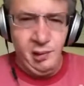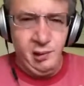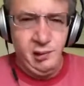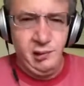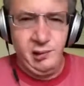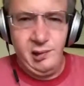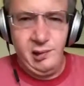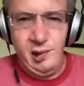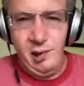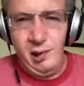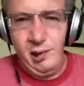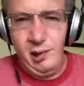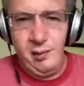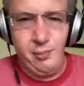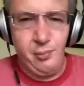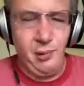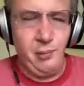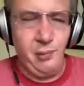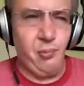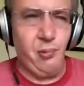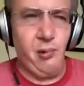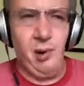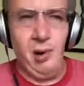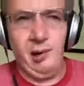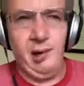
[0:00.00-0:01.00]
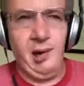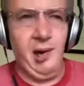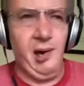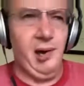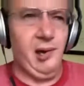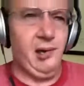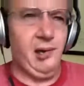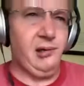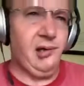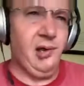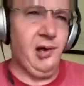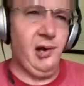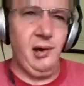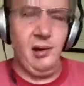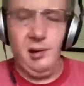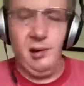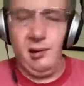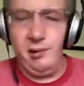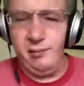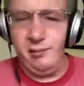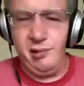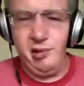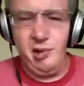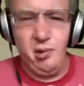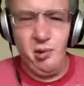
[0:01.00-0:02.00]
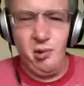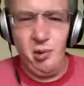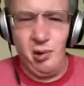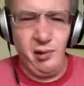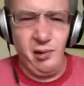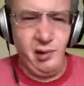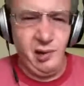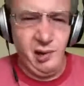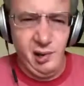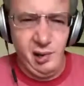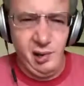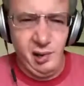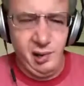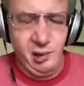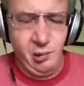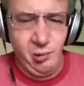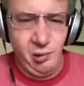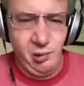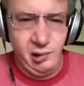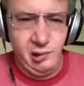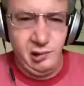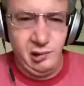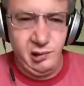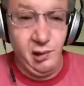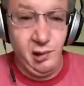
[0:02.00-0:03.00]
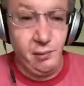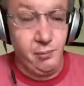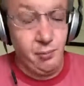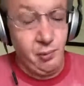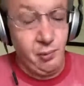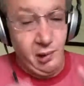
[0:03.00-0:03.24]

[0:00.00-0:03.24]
set up a broadcast, how to do all the nitty-gritty stuff.